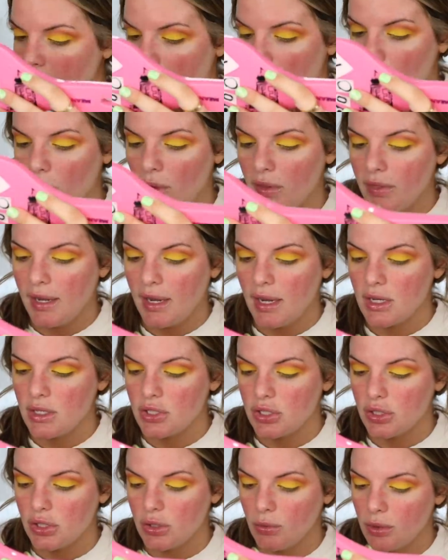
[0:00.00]
One thing I
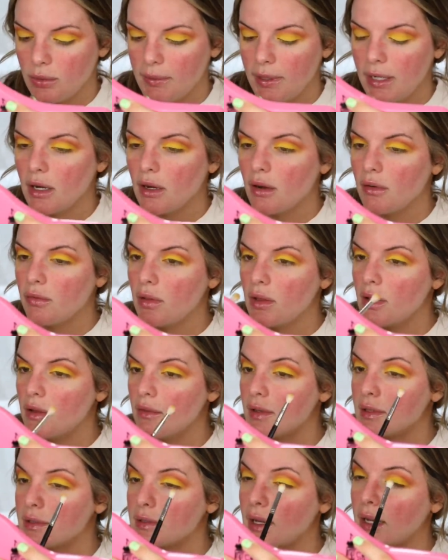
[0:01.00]
do want to be careful of
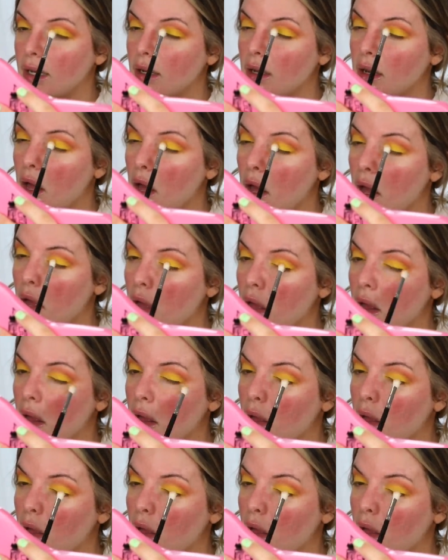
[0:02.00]
is like not